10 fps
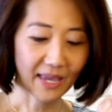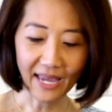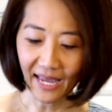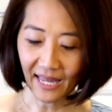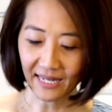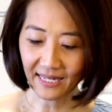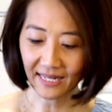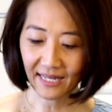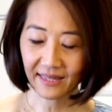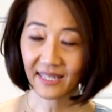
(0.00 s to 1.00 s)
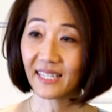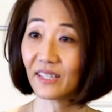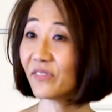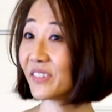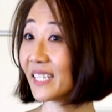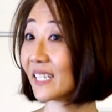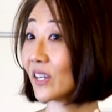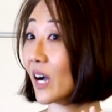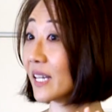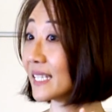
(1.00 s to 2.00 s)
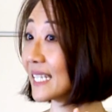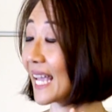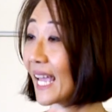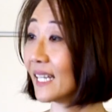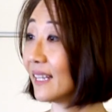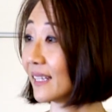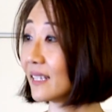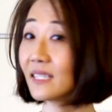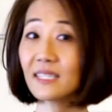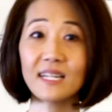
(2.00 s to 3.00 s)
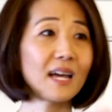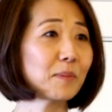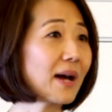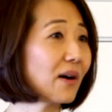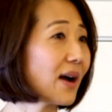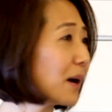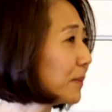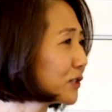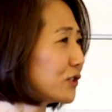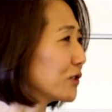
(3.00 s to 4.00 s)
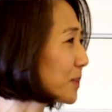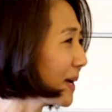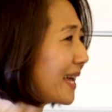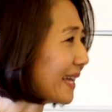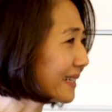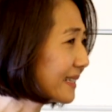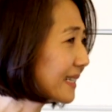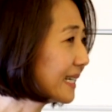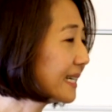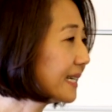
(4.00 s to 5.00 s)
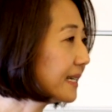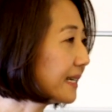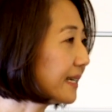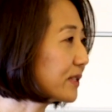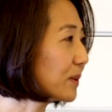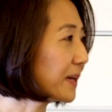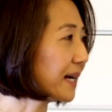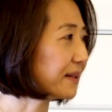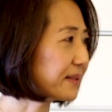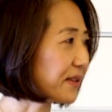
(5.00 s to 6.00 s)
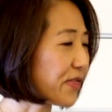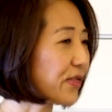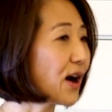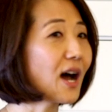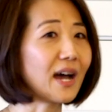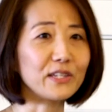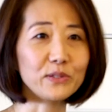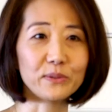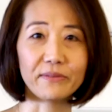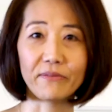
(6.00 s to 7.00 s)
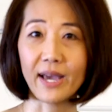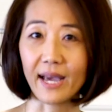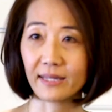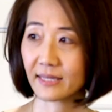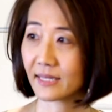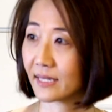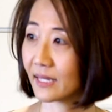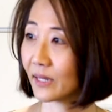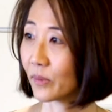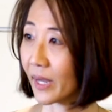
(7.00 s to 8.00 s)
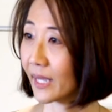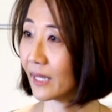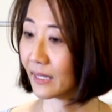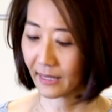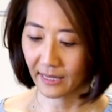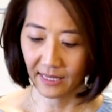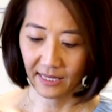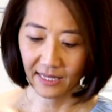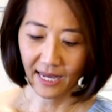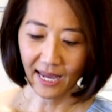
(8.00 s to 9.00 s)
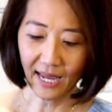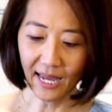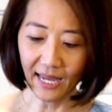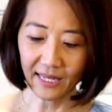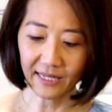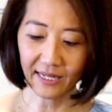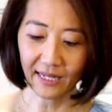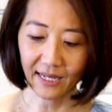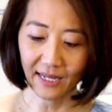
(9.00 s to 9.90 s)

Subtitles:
and the gift didn't cost anything. This is not about how much you spend. It's about the thought you invest, right? And